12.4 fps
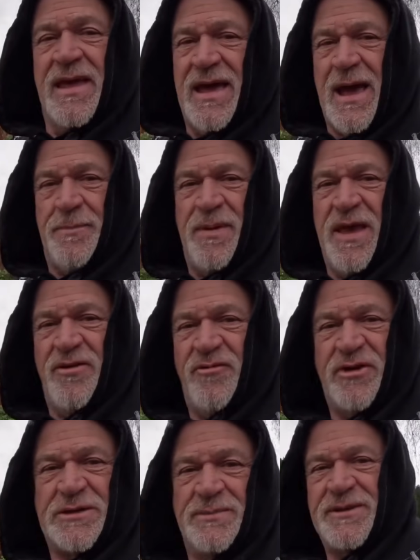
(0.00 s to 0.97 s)
Happy
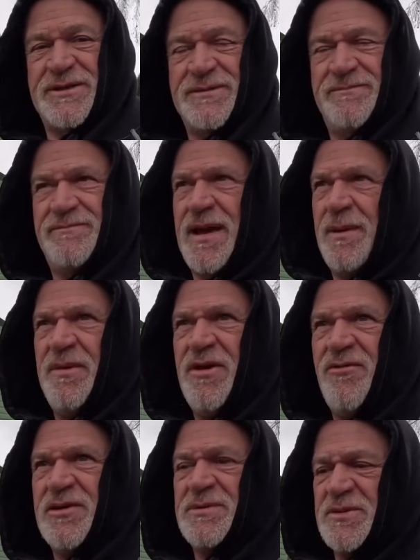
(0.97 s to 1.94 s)
Christmas. Happy
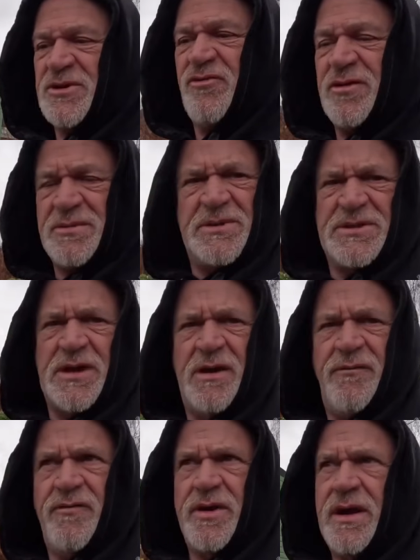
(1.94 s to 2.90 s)
Christmas. Christmas is
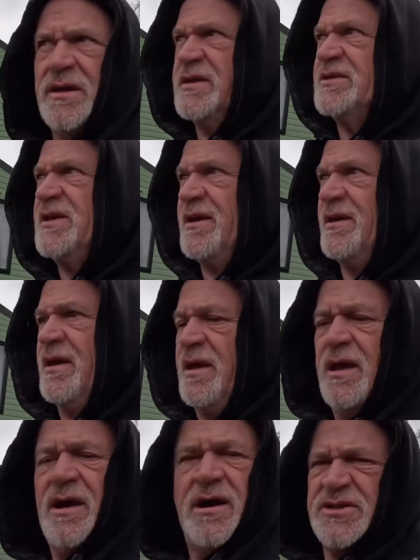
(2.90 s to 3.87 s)
over, isn't it? Is it?
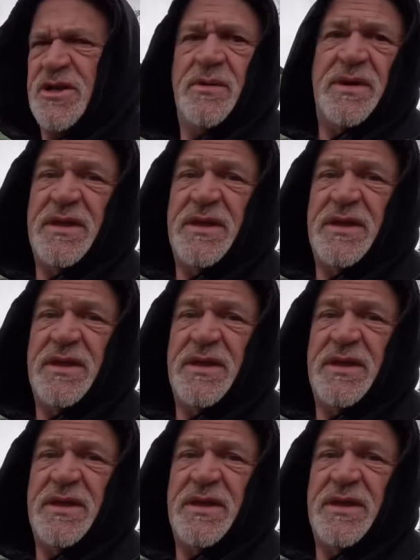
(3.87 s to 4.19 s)
I don't know when